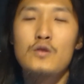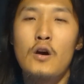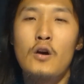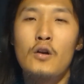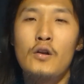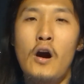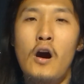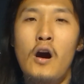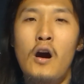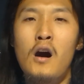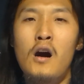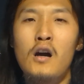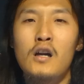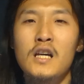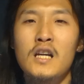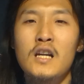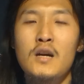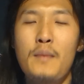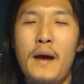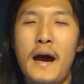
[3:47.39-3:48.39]
on
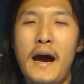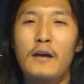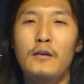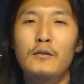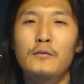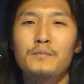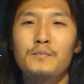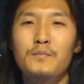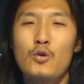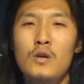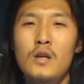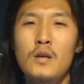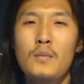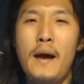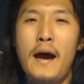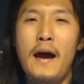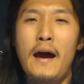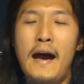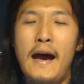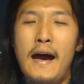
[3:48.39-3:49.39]
talking
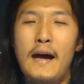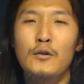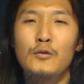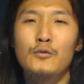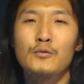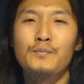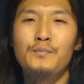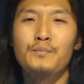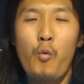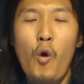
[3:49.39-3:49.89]
about how